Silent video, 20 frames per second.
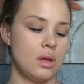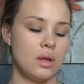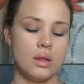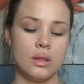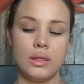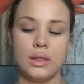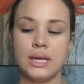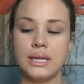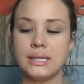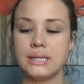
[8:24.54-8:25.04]

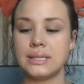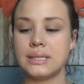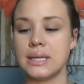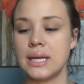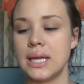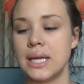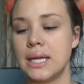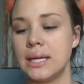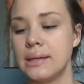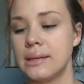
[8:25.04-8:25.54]
This
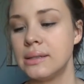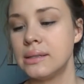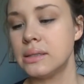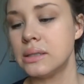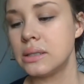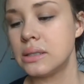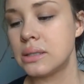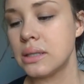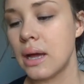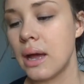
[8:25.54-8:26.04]

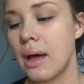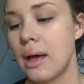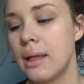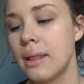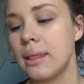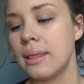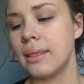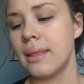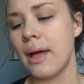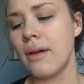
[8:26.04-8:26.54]
is
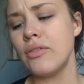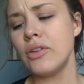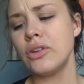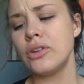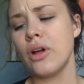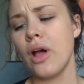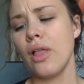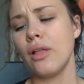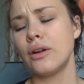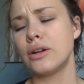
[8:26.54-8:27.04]

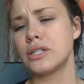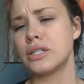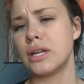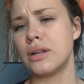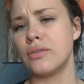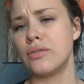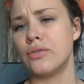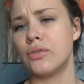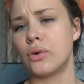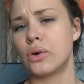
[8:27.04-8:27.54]

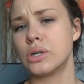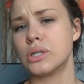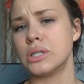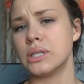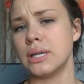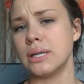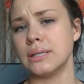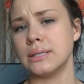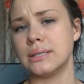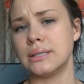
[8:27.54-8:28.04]

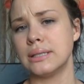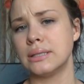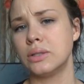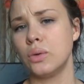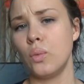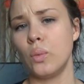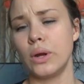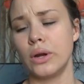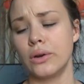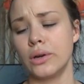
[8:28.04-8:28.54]
$11.04. That's
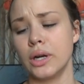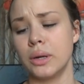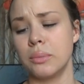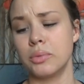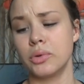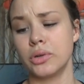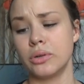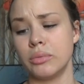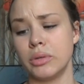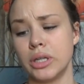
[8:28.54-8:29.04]
a weird
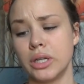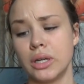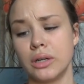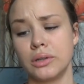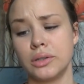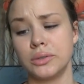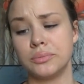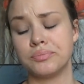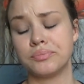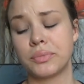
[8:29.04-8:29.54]
number to me. I
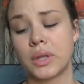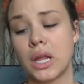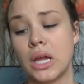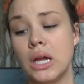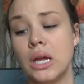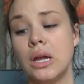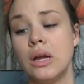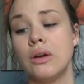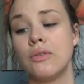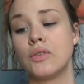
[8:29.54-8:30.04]
don't know.
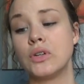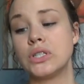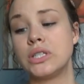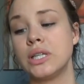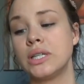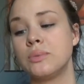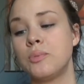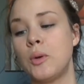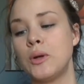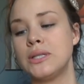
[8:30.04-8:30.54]
For
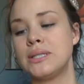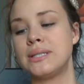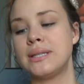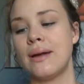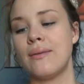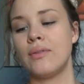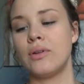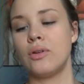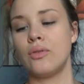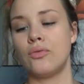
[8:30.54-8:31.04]

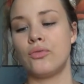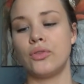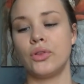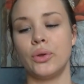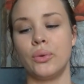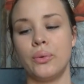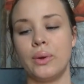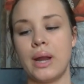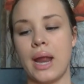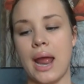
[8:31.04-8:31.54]
6.7
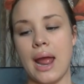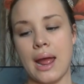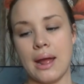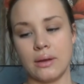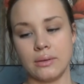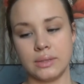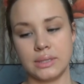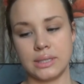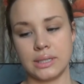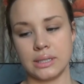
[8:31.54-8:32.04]
fluid
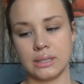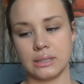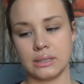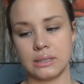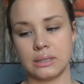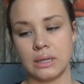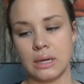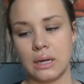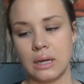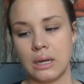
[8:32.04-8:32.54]

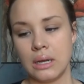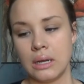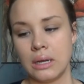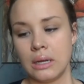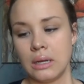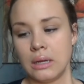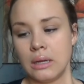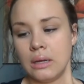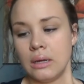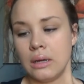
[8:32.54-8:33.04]
ounces.
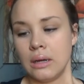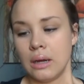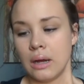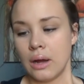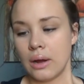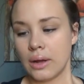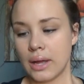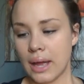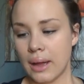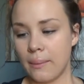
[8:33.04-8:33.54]

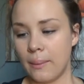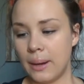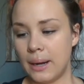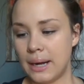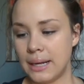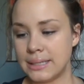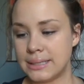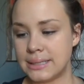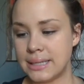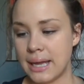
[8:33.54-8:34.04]
Okay, what did
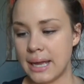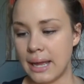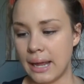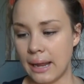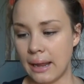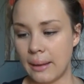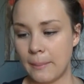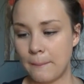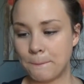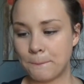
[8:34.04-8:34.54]
I
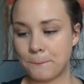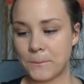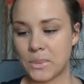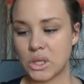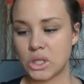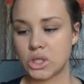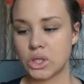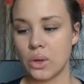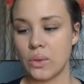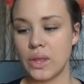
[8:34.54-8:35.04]
say?
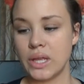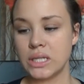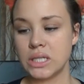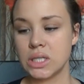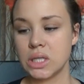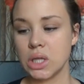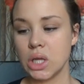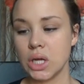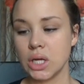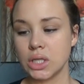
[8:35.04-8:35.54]
So
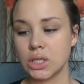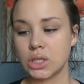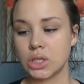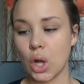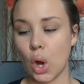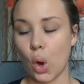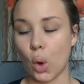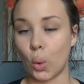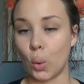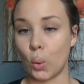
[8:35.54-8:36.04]
this looks
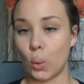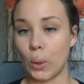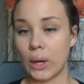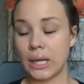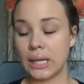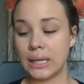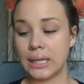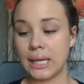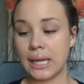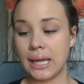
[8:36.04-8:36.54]

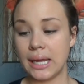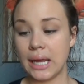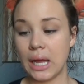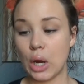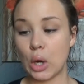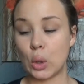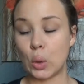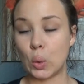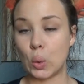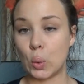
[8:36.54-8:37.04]
really,
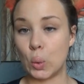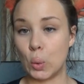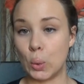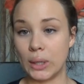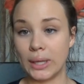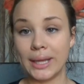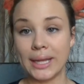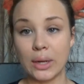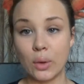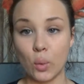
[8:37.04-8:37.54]

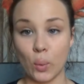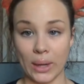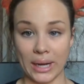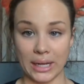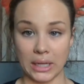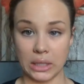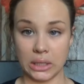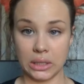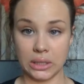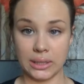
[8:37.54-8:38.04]
really
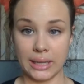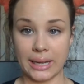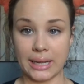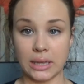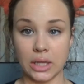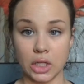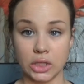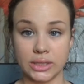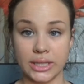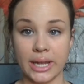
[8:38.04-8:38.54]
real. Like
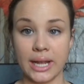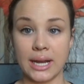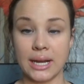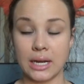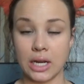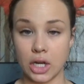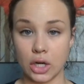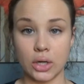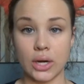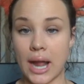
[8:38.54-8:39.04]
it looks
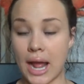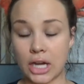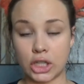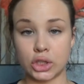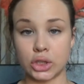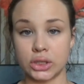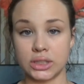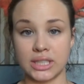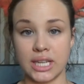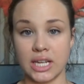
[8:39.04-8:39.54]
like your
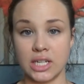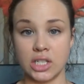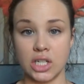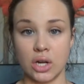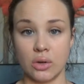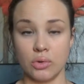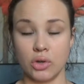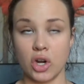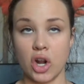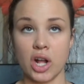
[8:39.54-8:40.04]
natural skin
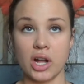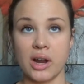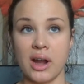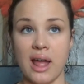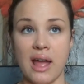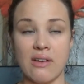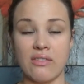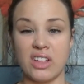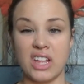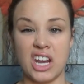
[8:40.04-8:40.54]
tone. You're not going
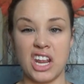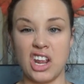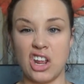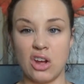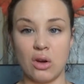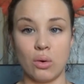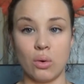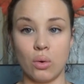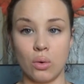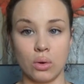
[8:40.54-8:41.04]
to have any
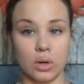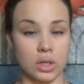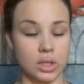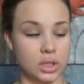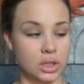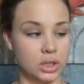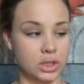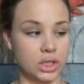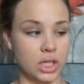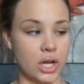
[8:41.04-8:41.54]

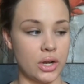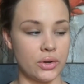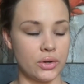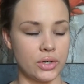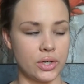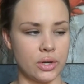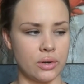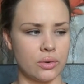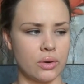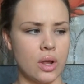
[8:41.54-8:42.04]
orange
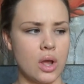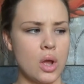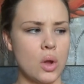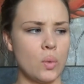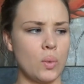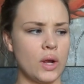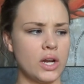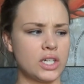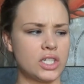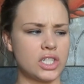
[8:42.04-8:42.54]
undertone,
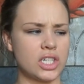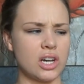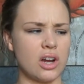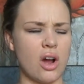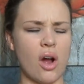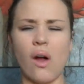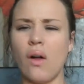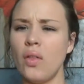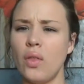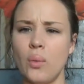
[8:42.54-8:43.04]
which
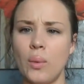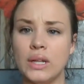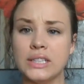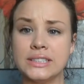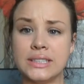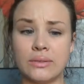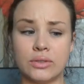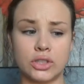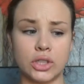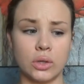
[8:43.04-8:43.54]
all the
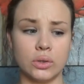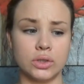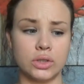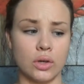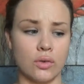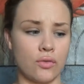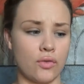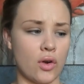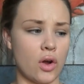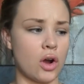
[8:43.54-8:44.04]
ones I've showed
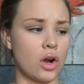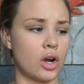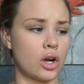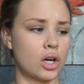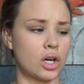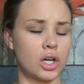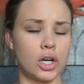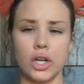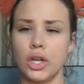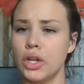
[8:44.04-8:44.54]
so
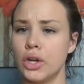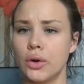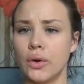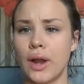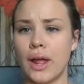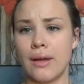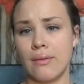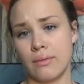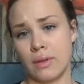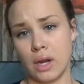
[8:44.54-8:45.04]
far, you
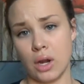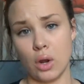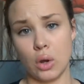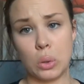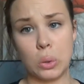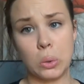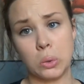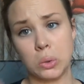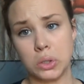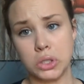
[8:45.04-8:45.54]
don't have any
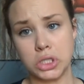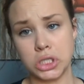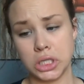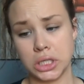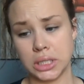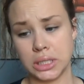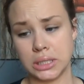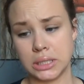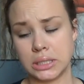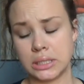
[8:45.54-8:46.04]

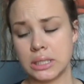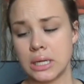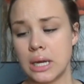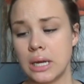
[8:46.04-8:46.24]
oranginess.